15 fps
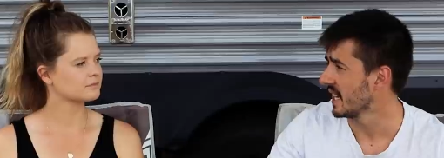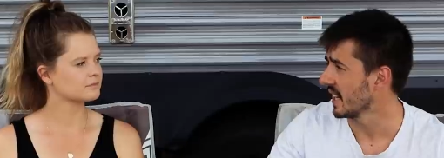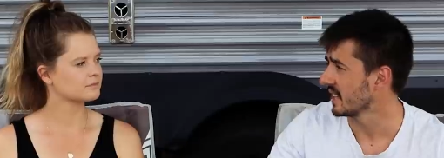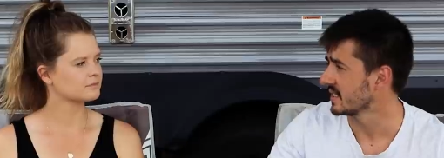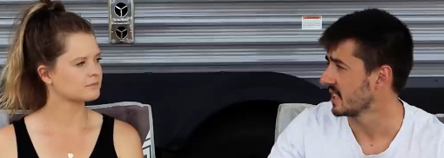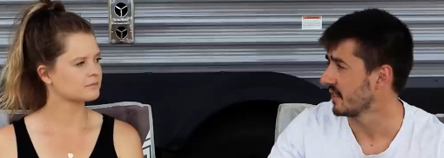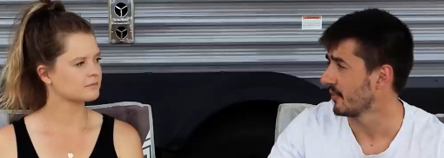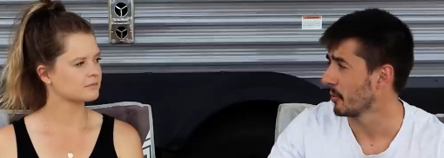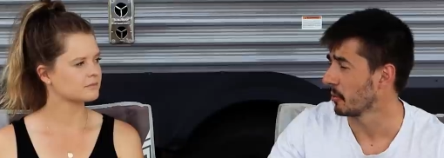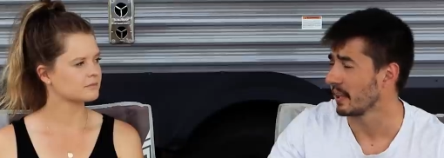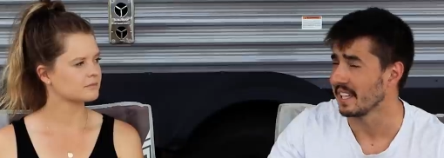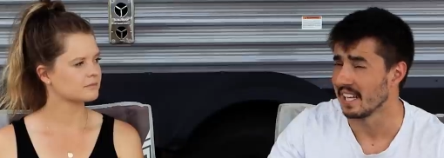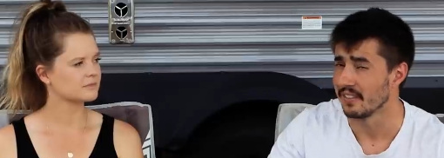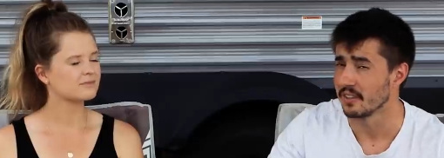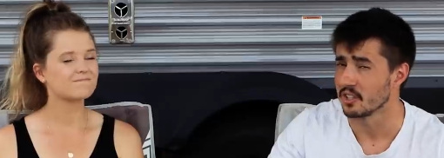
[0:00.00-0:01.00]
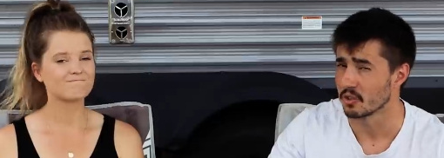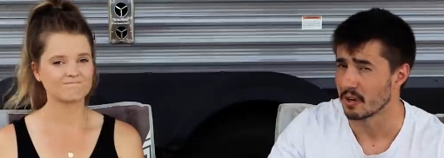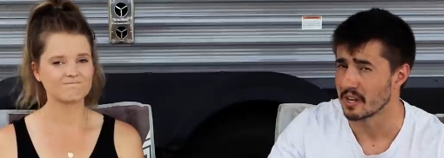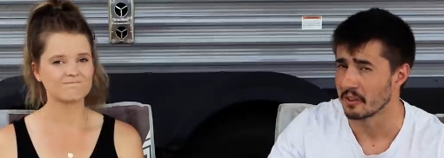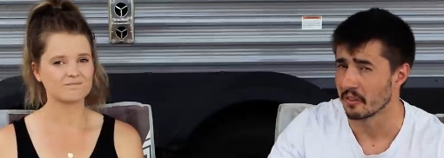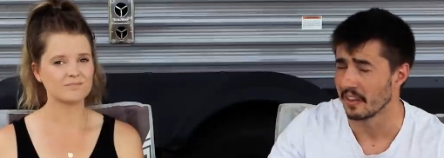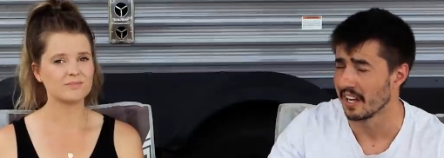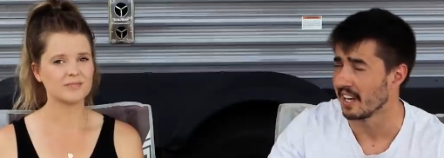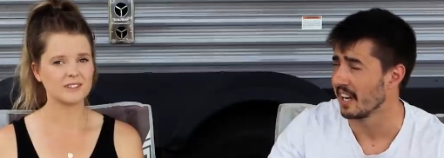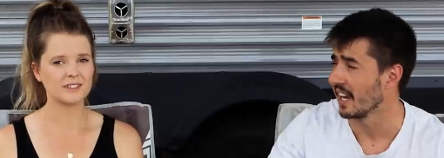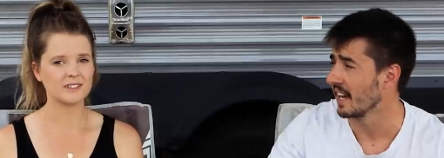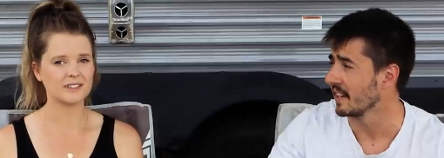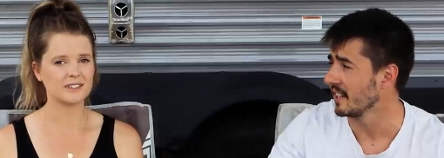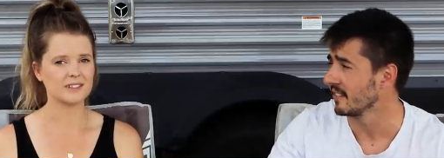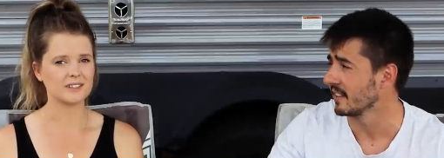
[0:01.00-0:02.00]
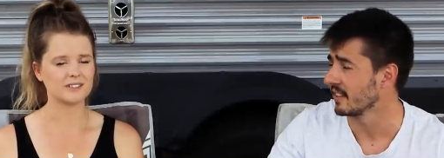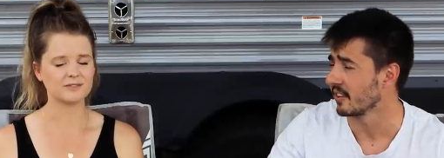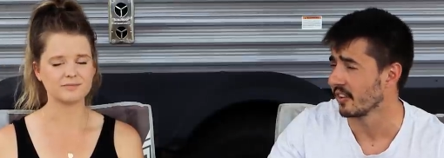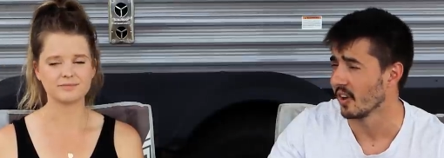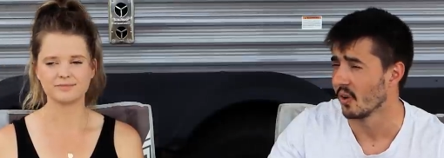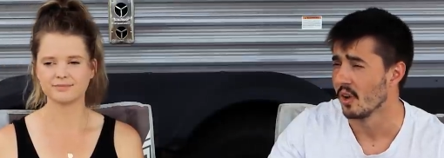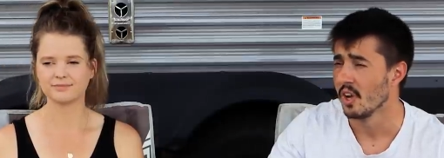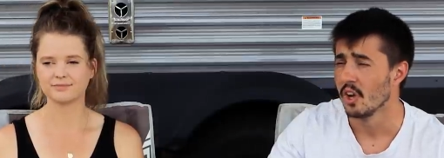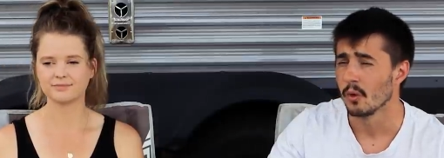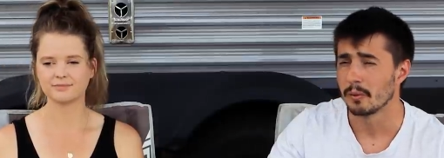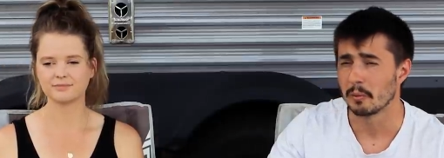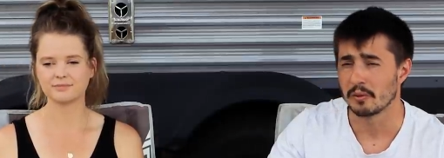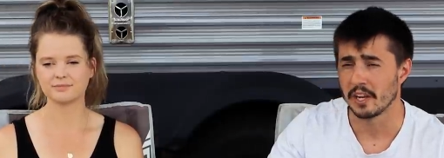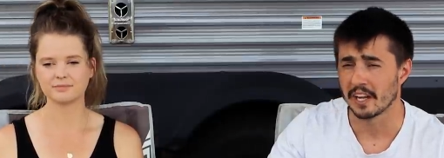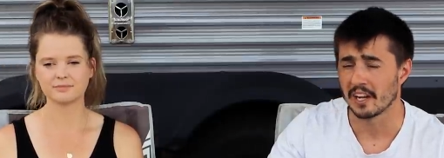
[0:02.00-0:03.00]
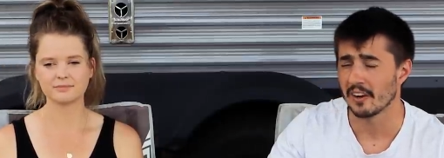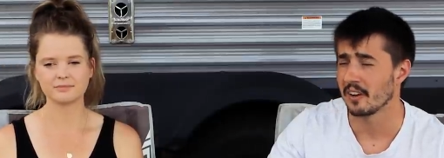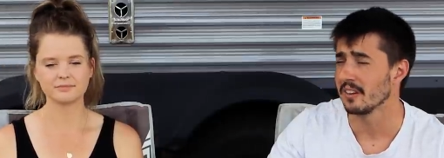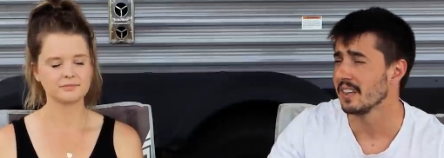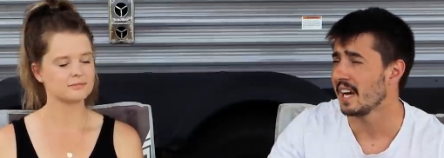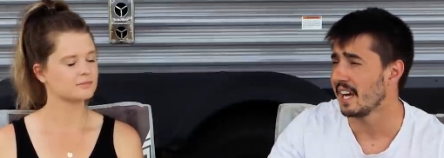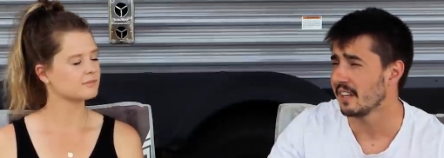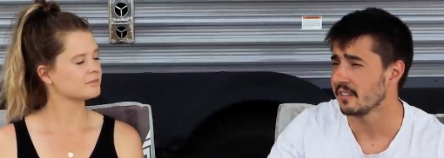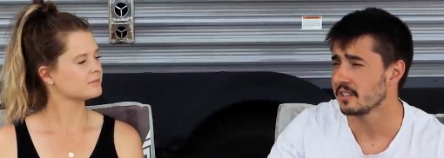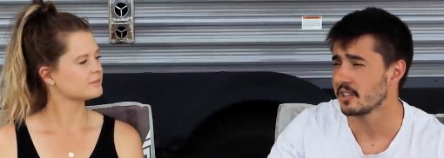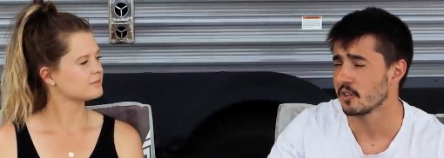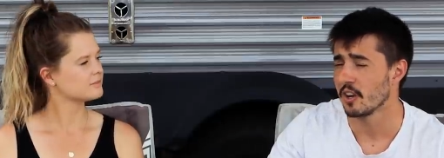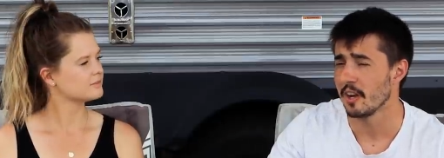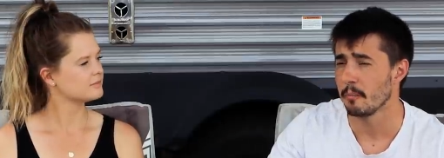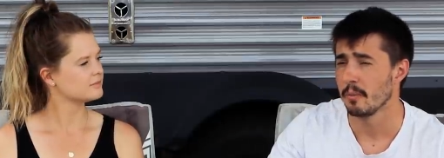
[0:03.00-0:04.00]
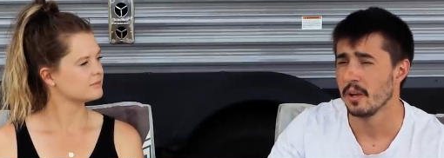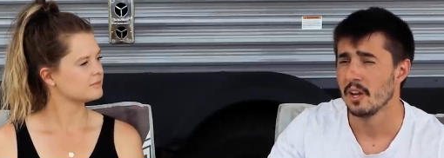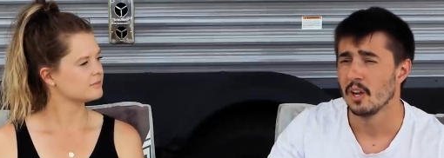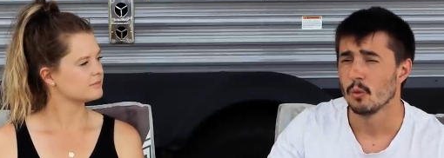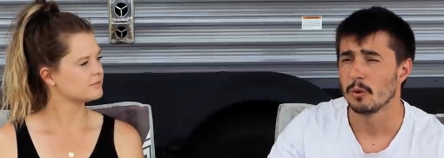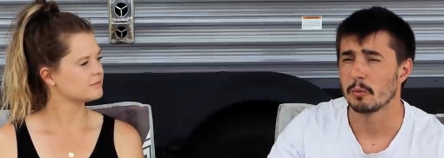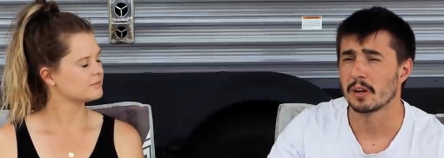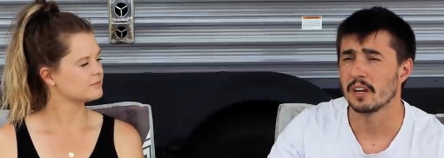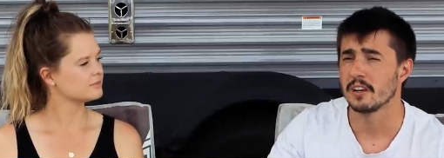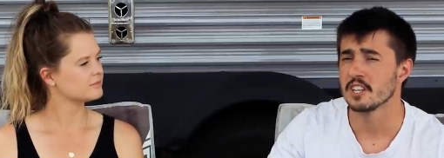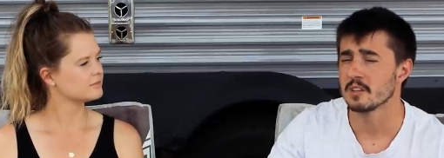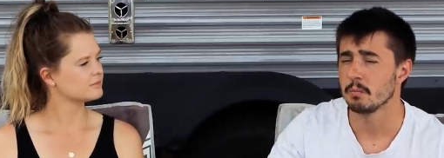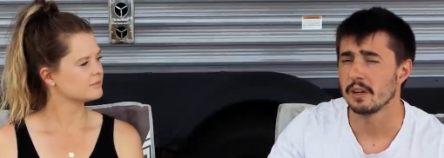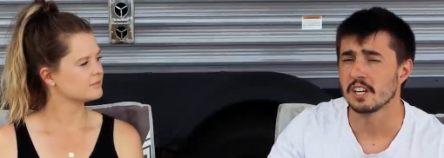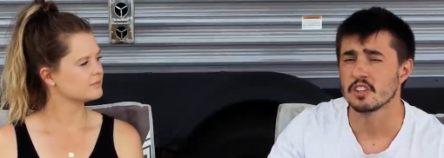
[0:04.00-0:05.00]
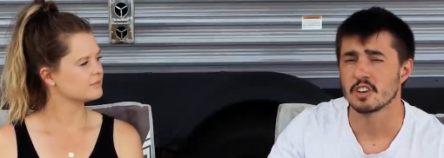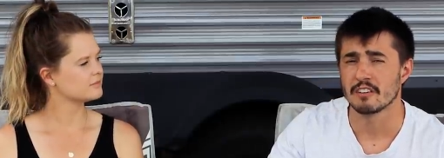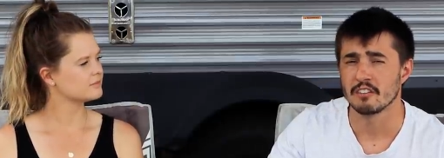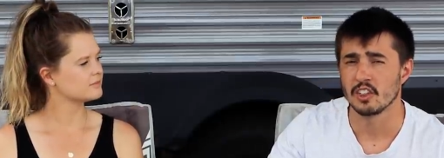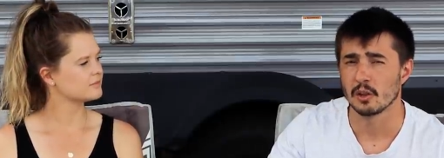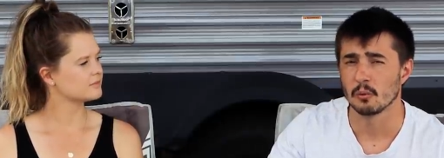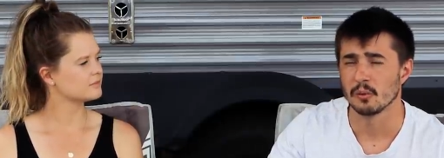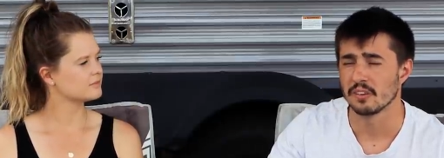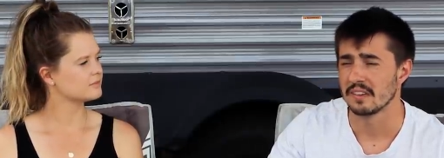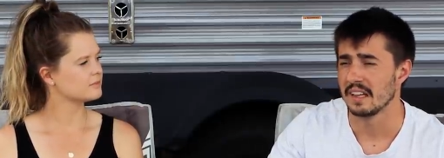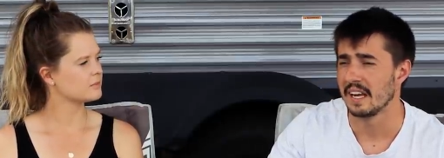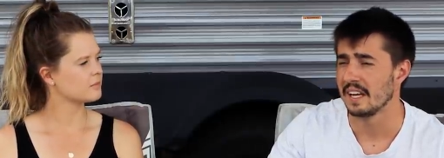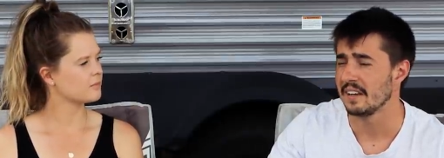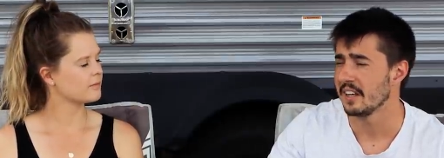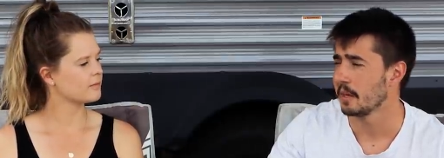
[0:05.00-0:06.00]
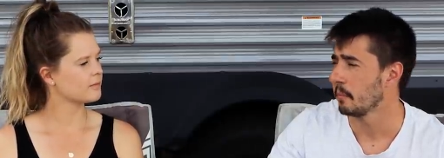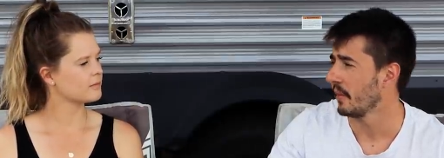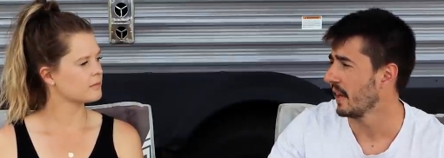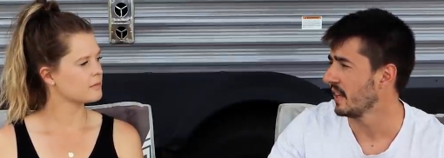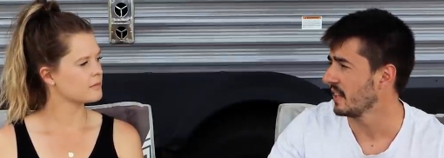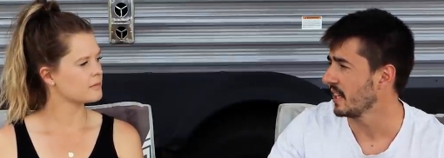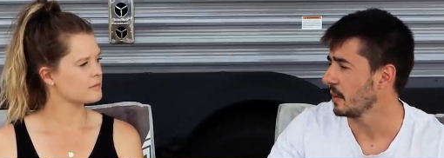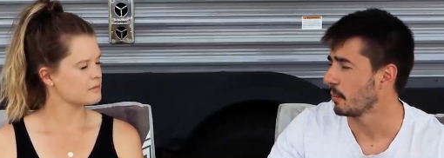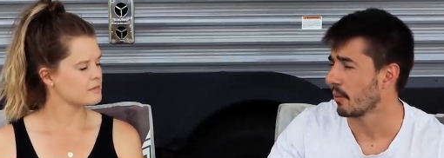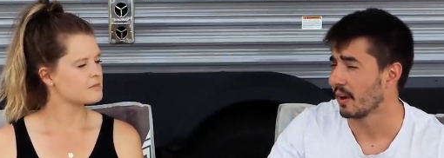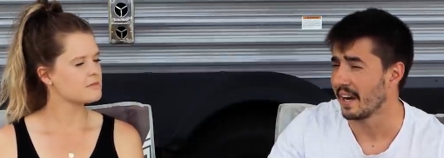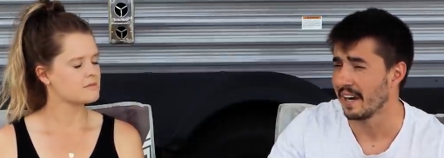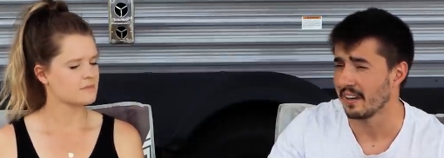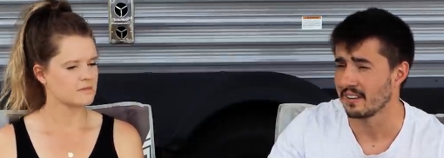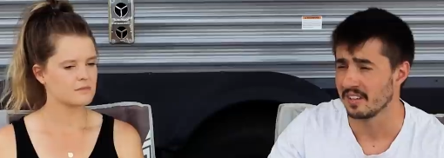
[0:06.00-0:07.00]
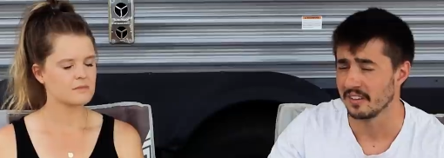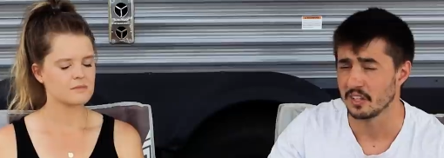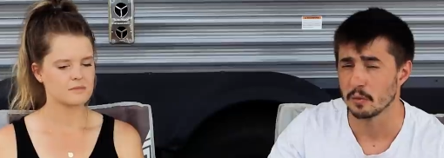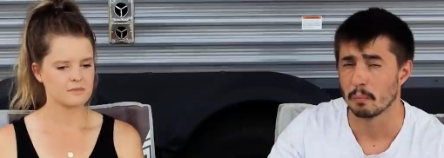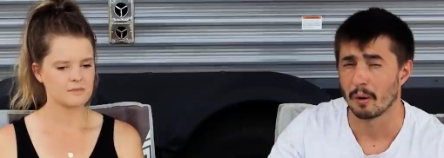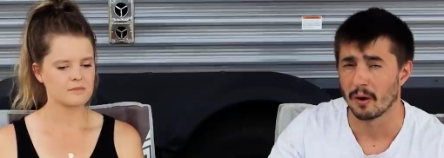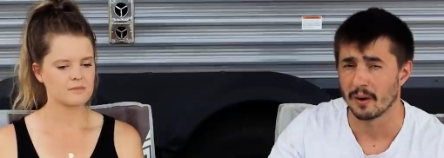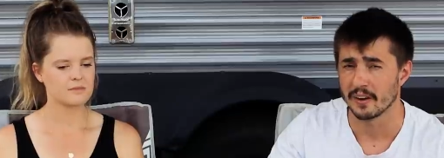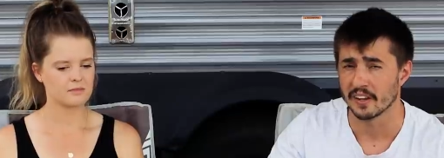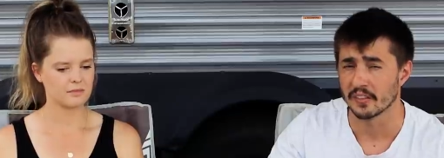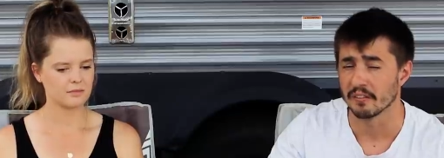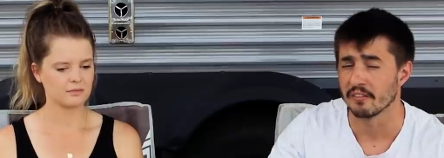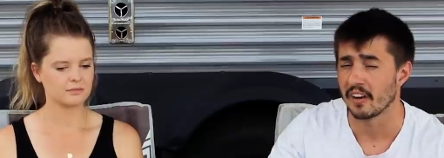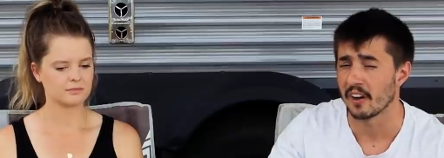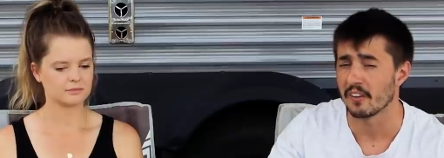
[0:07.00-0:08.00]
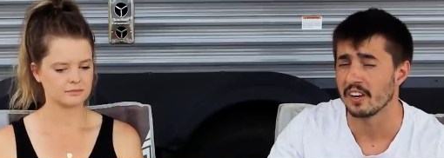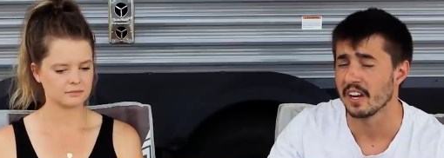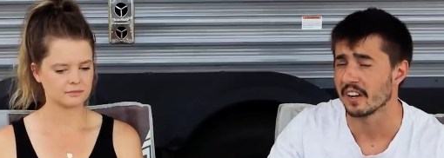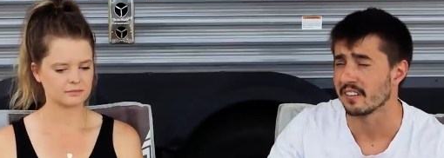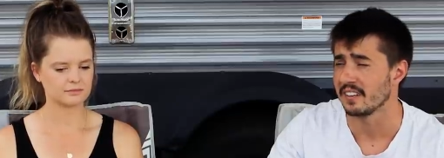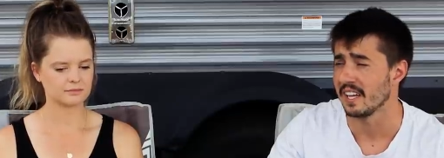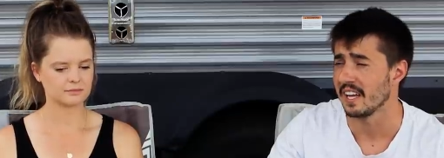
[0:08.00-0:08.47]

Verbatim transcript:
Speaker 1: tech stuff already in the trailer that night even. So we were taking our last trip. We were gonna just make sure everything was lined up that day prior to departing the very next